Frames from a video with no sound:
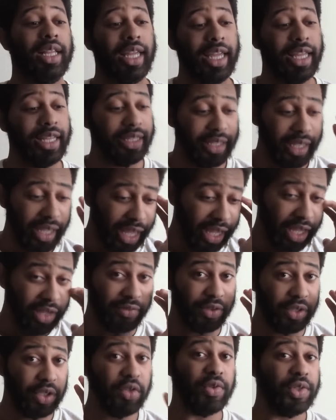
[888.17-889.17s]

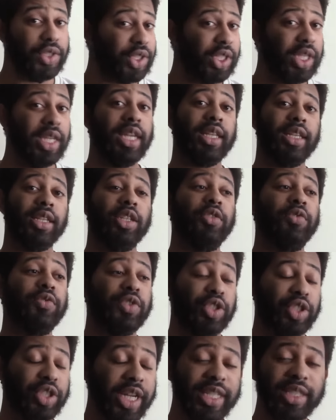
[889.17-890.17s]
If you cheat, you've
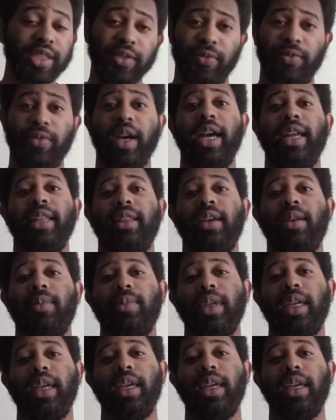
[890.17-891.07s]
justified them.